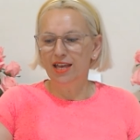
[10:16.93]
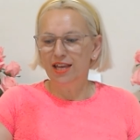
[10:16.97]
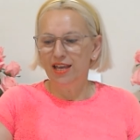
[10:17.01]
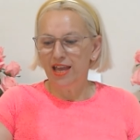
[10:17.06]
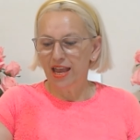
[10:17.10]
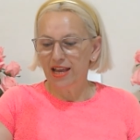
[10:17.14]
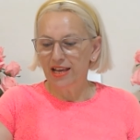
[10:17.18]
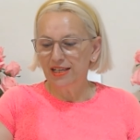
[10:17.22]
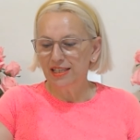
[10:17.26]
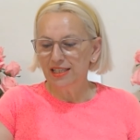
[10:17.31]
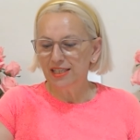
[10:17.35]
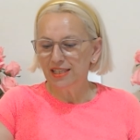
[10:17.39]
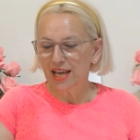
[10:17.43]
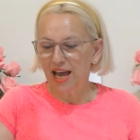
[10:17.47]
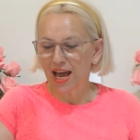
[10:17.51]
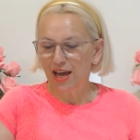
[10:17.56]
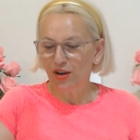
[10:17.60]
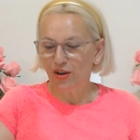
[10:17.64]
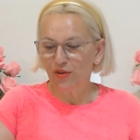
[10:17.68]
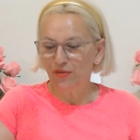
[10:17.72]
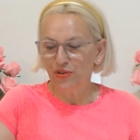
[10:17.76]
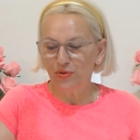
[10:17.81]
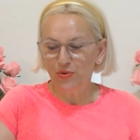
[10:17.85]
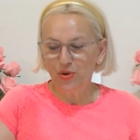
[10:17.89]
inside
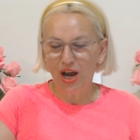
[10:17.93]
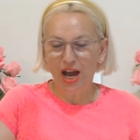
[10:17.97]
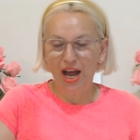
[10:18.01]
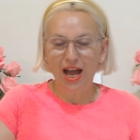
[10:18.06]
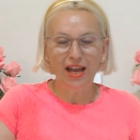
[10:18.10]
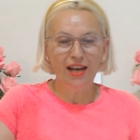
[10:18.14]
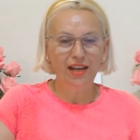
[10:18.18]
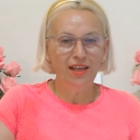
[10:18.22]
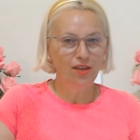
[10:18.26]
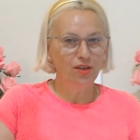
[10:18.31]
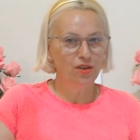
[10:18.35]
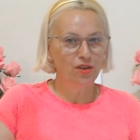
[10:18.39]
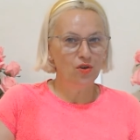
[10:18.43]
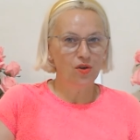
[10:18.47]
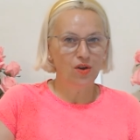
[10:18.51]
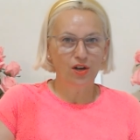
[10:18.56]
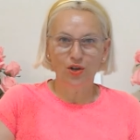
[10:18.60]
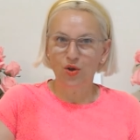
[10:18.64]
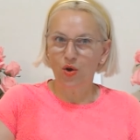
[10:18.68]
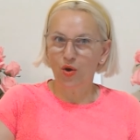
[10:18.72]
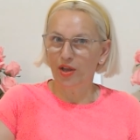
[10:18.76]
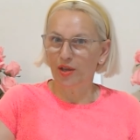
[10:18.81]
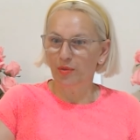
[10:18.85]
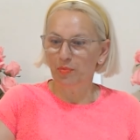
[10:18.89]
of you. Honey, you are
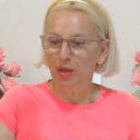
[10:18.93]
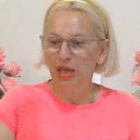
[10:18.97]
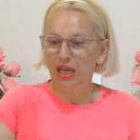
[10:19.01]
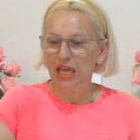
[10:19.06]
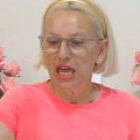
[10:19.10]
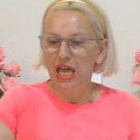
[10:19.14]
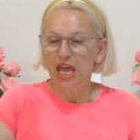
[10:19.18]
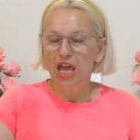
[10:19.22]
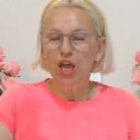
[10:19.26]
going big.